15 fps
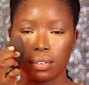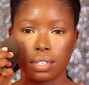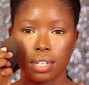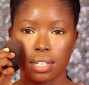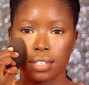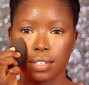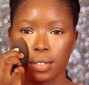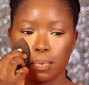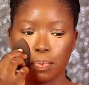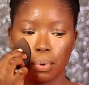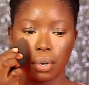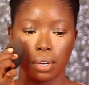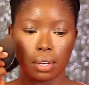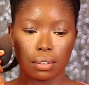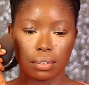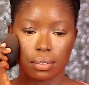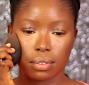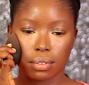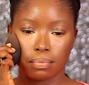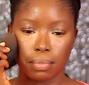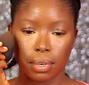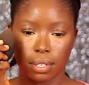setting spray
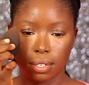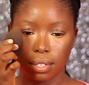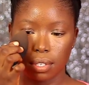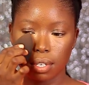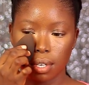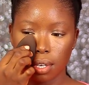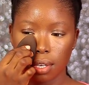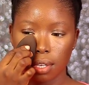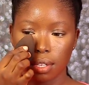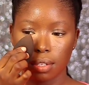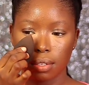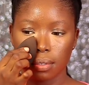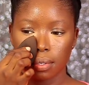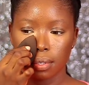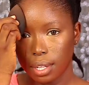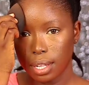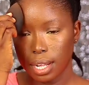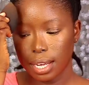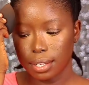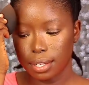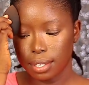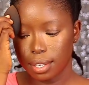into my skin
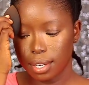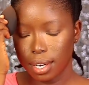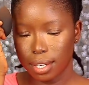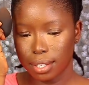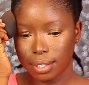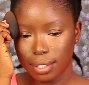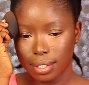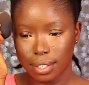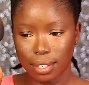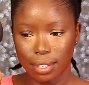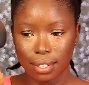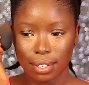lightly, guys.